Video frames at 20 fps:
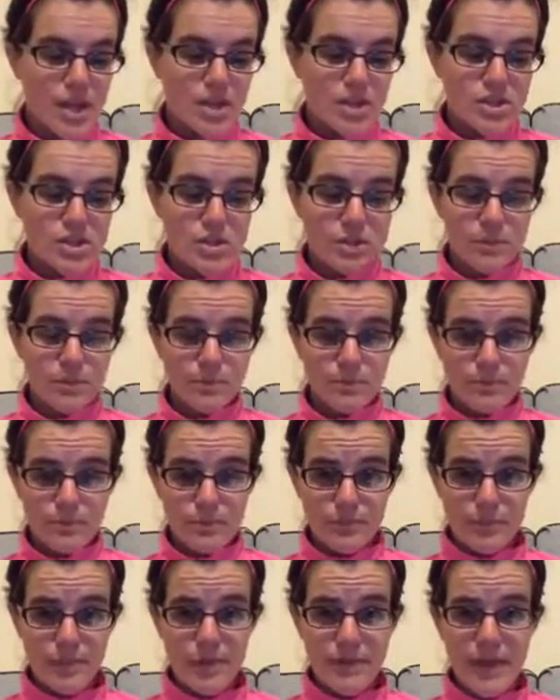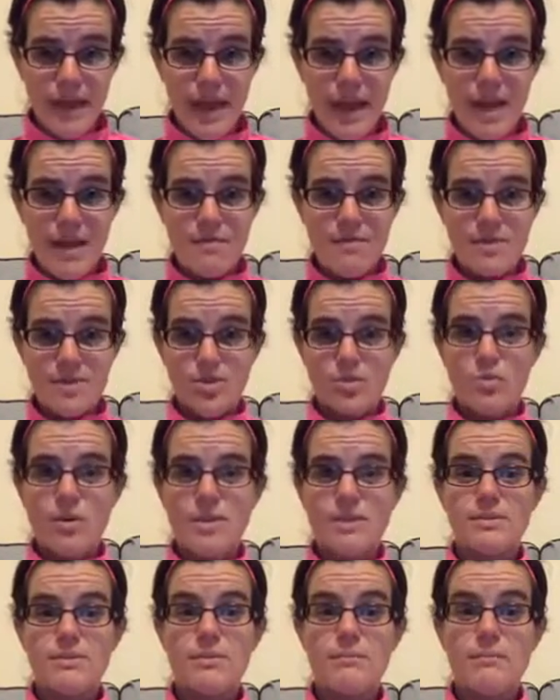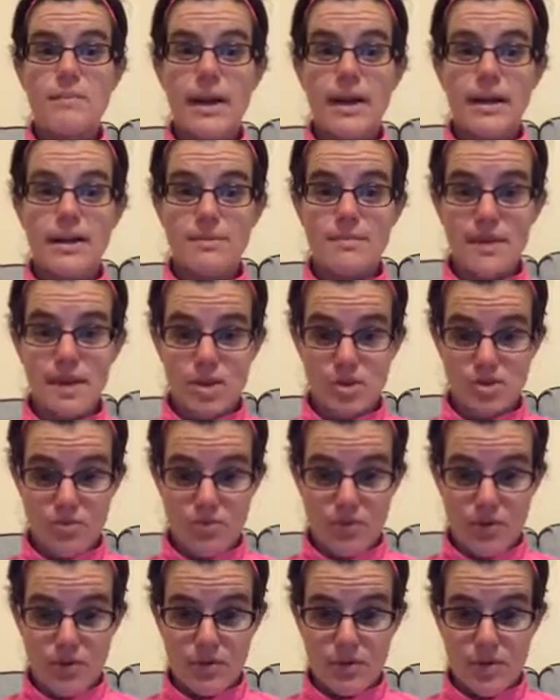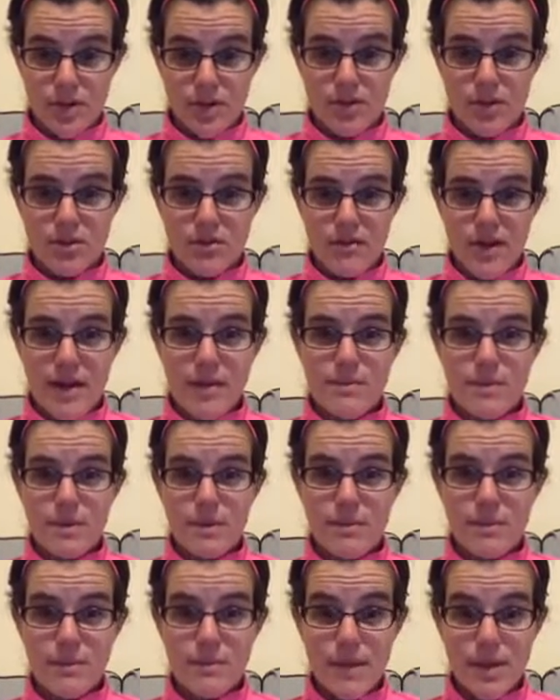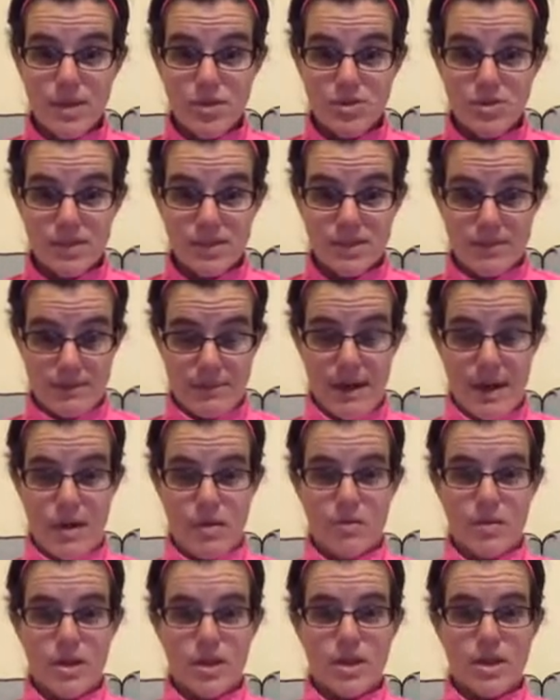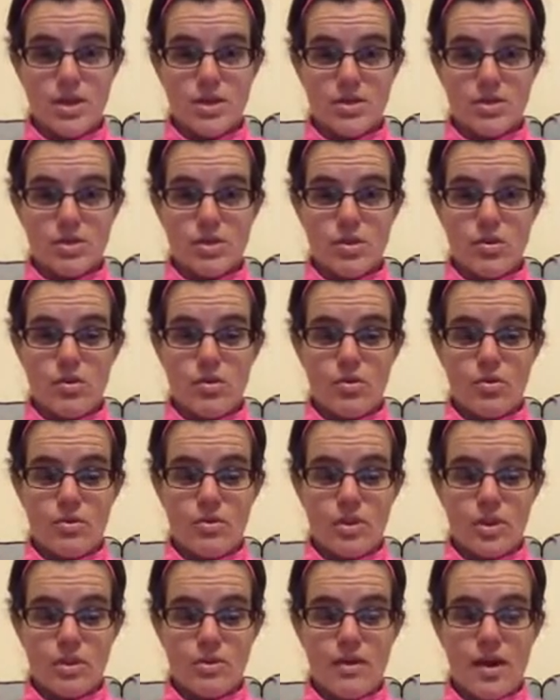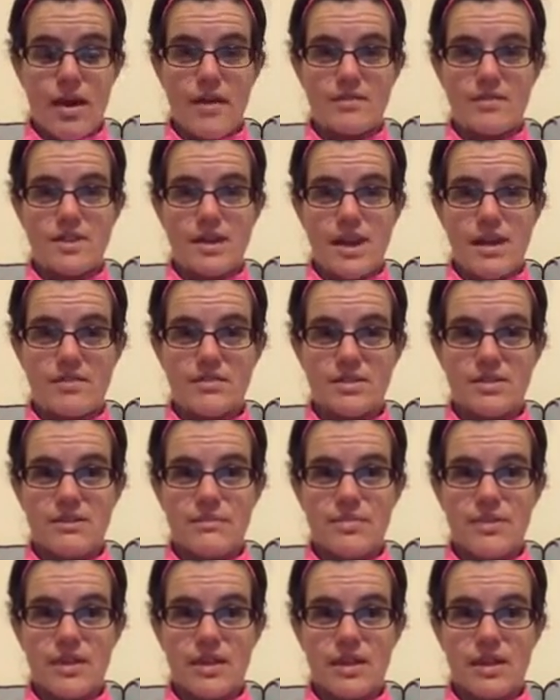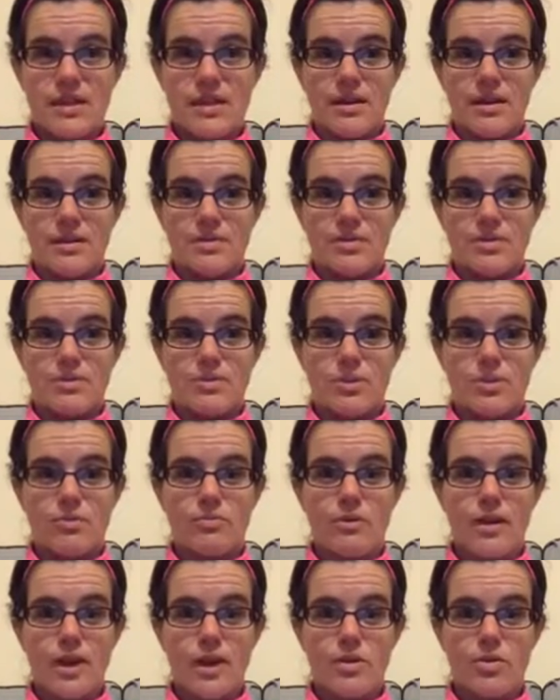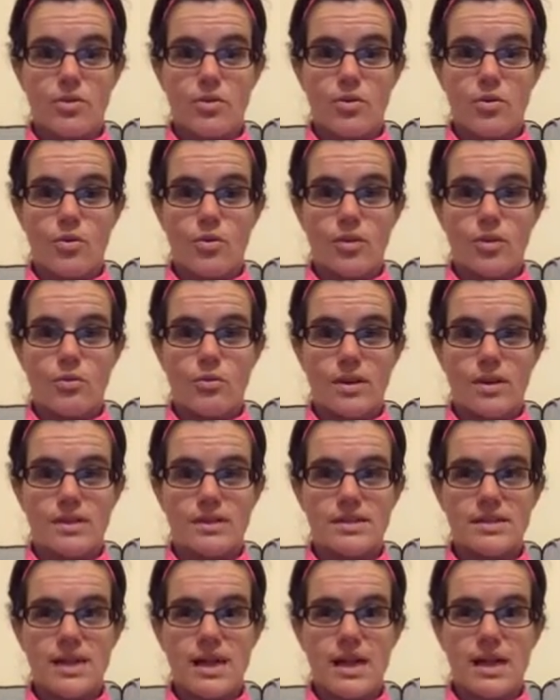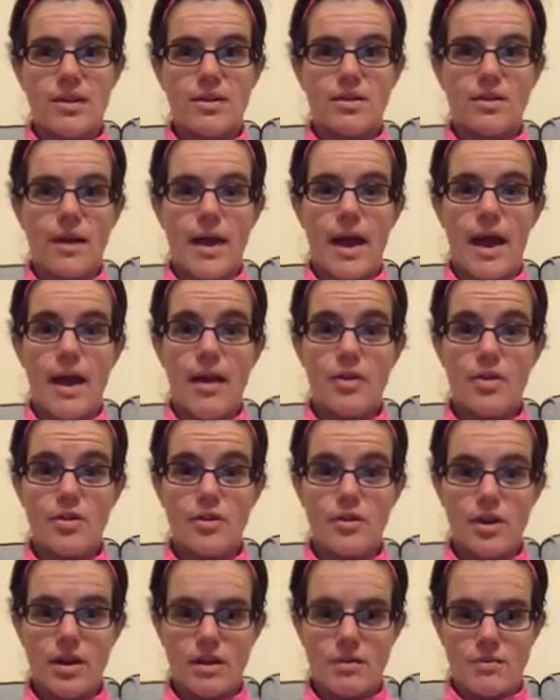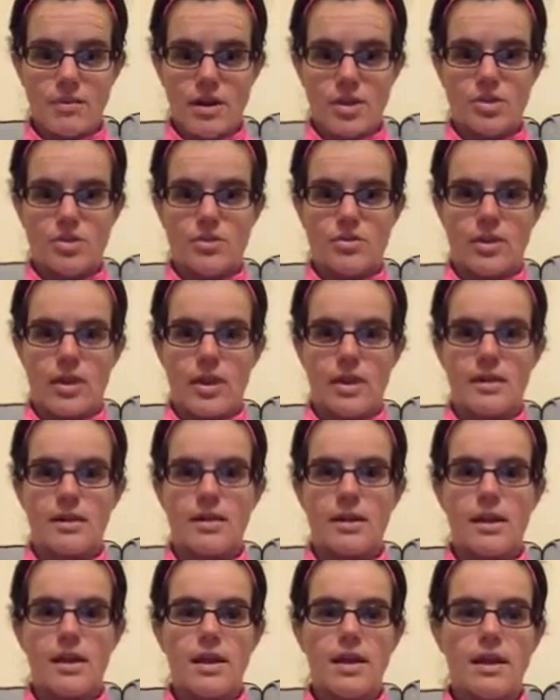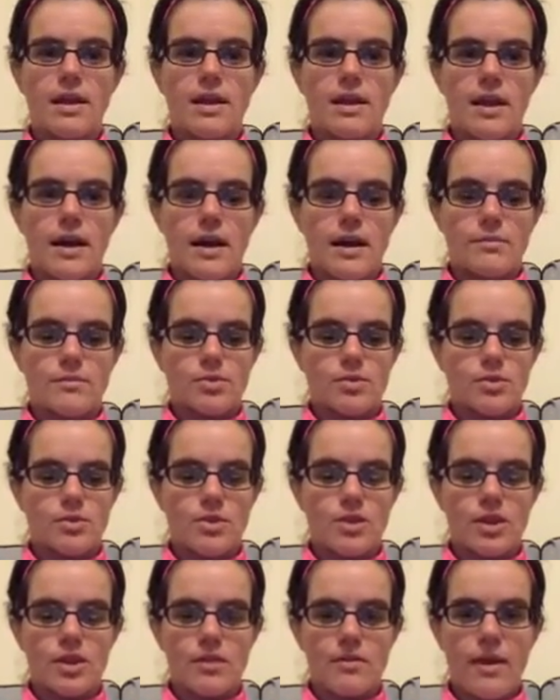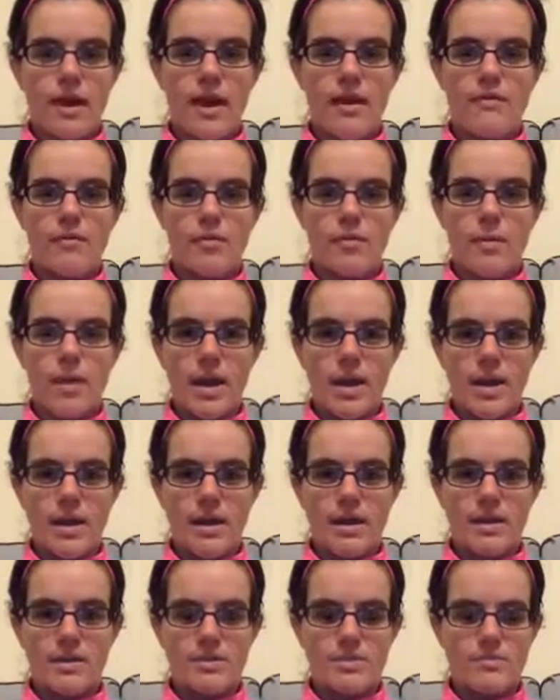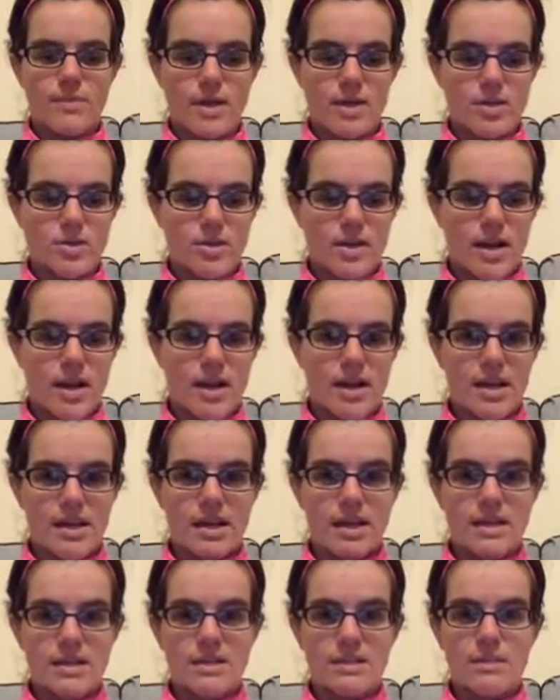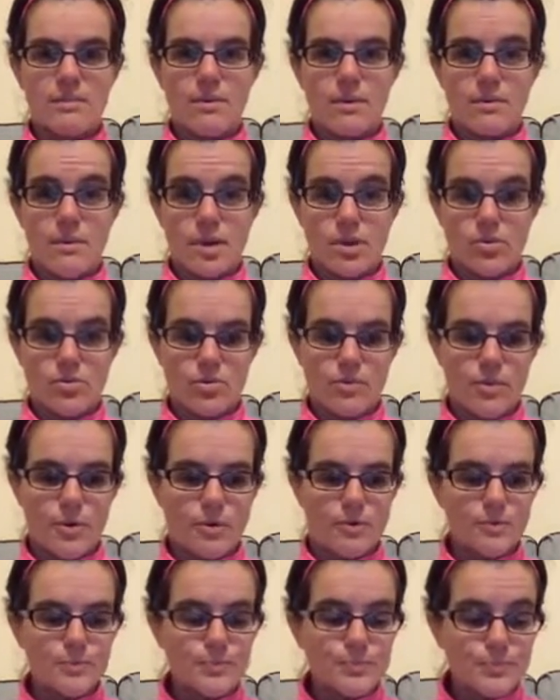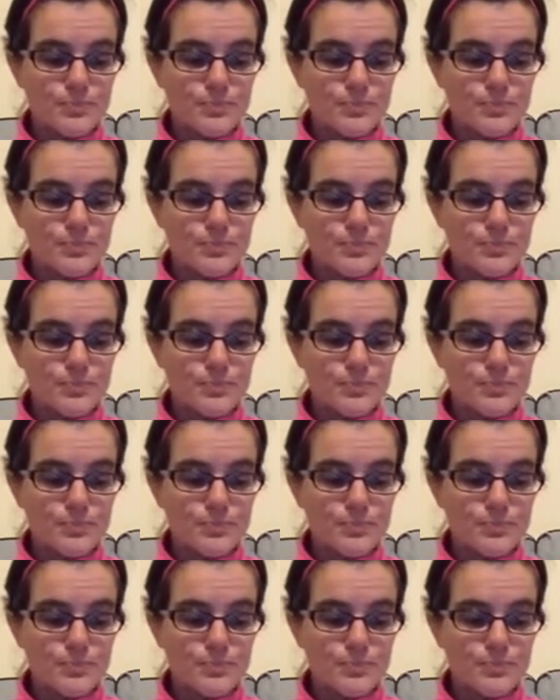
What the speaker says: So the M is you want it to be measurable. You got to be able to measure it somehow. So you have to have something. And so when you write your goal, you want to say, how you're going to measure it. So that you have a way to measure it, and it needs to be measurable.